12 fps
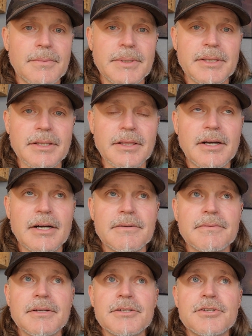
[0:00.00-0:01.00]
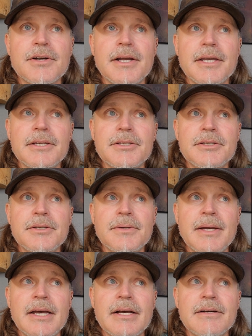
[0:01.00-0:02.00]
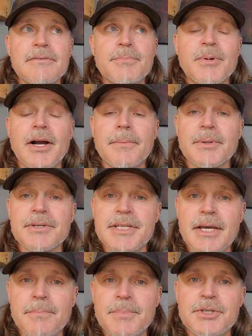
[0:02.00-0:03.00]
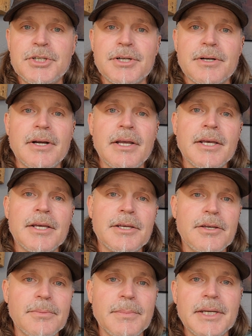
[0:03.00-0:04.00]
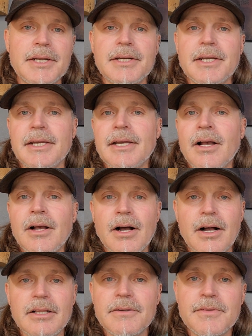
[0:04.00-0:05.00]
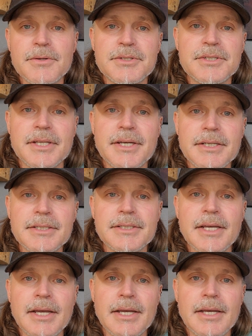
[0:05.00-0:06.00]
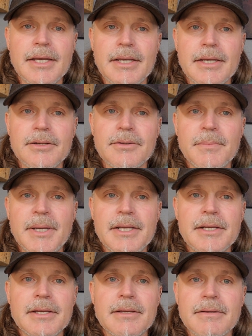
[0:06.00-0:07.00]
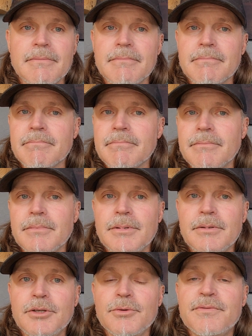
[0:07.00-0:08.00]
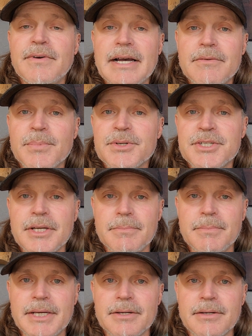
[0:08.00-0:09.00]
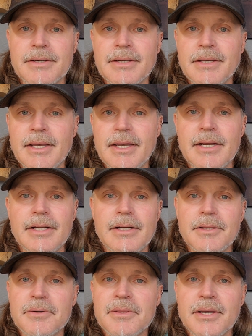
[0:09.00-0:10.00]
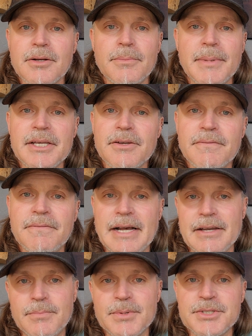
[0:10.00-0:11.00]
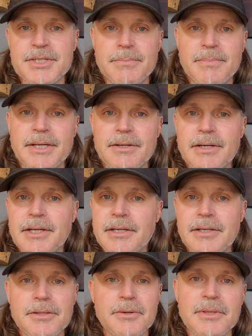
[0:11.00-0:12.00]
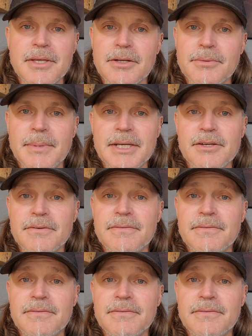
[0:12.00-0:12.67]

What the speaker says: with the larva, trying to have proper temperature, humidity, all of those things, it'll make you 5% better. and another thing will make you 5% better, and another thing will make you